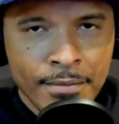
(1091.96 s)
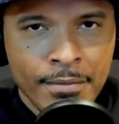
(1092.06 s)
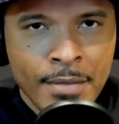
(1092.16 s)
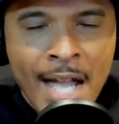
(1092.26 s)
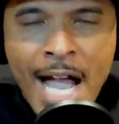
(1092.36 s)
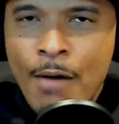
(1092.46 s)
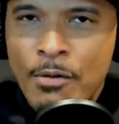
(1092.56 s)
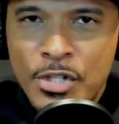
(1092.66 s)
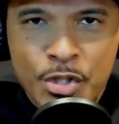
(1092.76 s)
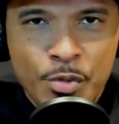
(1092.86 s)
I
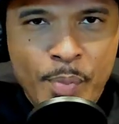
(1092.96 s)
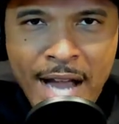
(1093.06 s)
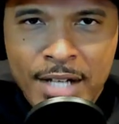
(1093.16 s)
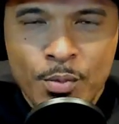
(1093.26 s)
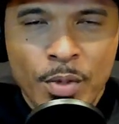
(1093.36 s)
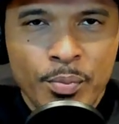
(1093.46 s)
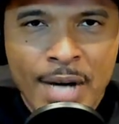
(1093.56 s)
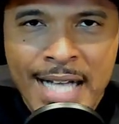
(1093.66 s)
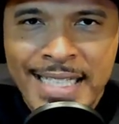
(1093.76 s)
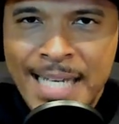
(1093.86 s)
respect what Brian
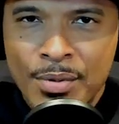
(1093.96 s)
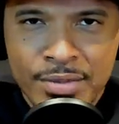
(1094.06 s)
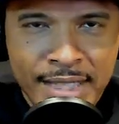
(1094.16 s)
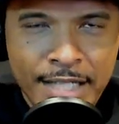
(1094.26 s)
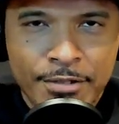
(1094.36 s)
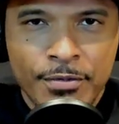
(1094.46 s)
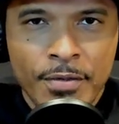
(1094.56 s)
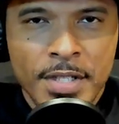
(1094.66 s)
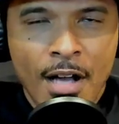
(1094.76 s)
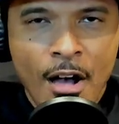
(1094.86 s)
Daboll did for
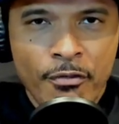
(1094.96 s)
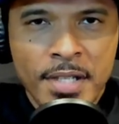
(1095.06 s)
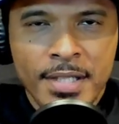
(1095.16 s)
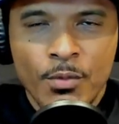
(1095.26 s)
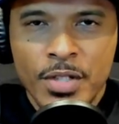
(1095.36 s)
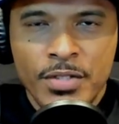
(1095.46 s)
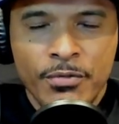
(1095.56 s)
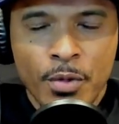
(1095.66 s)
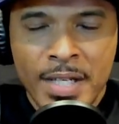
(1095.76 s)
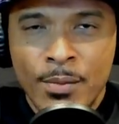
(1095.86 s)
this offense and what
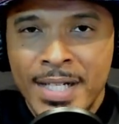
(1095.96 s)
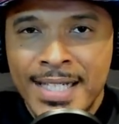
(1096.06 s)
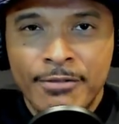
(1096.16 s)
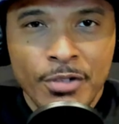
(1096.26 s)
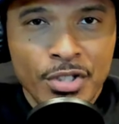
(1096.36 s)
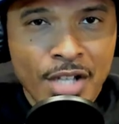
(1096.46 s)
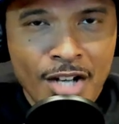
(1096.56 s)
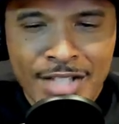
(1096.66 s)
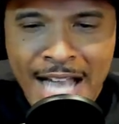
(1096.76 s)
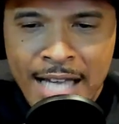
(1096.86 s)
he did for Josh
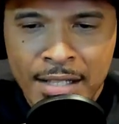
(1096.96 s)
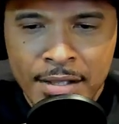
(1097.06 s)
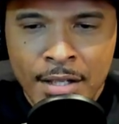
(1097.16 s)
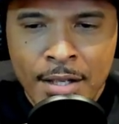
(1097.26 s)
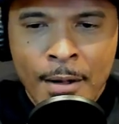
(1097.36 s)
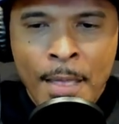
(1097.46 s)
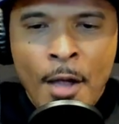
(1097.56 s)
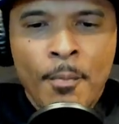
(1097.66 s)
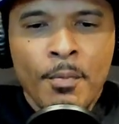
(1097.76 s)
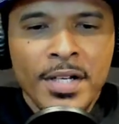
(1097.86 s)
Allen,
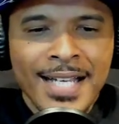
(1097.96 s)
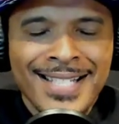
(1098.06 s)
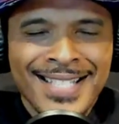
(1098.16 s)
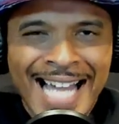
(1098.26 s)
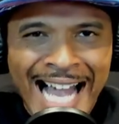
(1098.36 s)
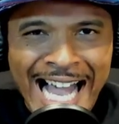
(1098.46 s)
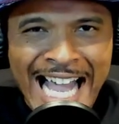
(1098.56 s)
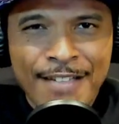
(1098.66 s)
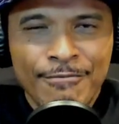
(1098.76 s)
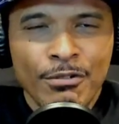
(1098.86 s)
but it's
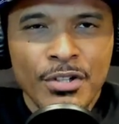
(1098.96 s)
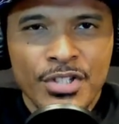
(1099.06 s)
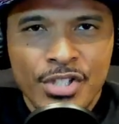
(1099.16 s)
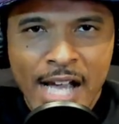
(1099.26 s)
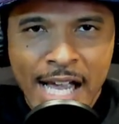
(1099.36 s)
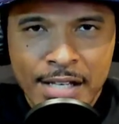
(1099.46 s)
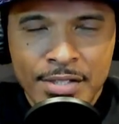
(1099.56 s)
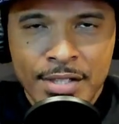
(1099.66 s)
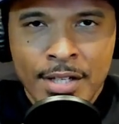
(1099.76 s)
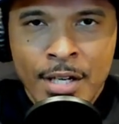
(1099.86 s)
time for a change.
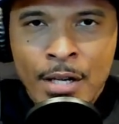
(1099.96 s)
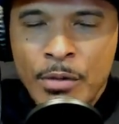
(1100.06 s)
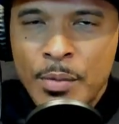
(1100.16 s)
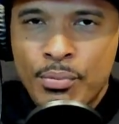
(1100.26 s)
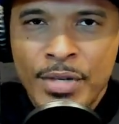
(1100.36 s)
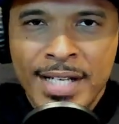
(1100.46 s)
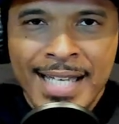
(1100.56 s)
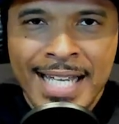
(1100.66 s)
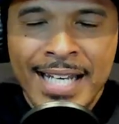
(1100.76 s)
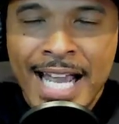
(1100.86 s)
We bring
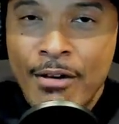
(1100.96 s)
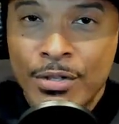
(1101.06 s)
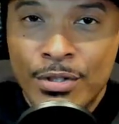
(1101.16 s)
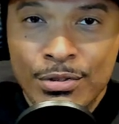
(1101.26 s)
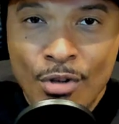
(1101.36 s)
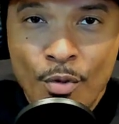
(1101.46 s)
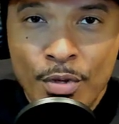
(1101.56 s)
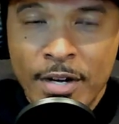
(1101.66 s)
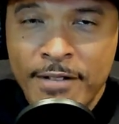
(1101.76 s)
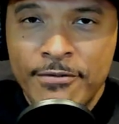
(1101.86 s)
in Aaron Cromer,
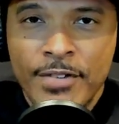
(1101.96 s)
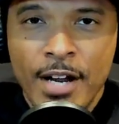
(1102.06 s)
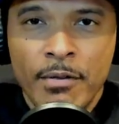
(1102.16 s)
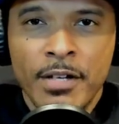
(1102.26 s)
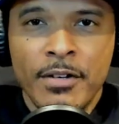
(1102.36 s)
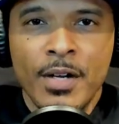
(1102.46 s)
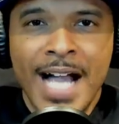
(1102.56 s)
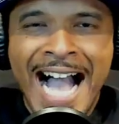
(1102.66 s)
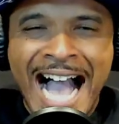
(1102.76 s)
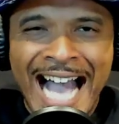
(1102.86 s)
a very
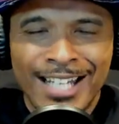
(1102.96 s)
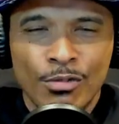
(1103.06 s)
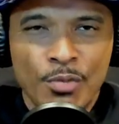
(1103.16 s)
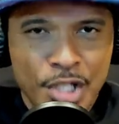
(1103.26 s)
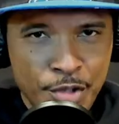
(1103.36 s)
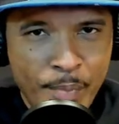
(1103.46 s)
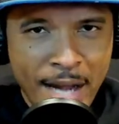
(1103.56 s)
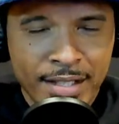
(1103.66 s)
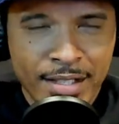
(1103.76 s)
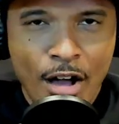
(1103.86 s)
highly
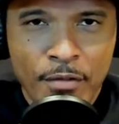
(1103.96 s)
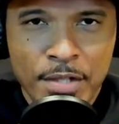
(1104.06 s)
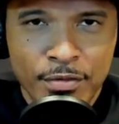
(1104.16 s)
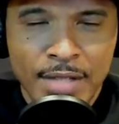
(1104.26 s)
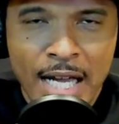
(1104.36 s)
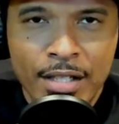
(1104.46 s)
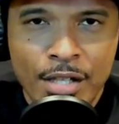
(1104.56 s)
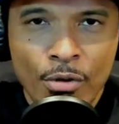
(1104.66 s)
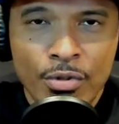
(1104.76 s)
respected offensive line coach.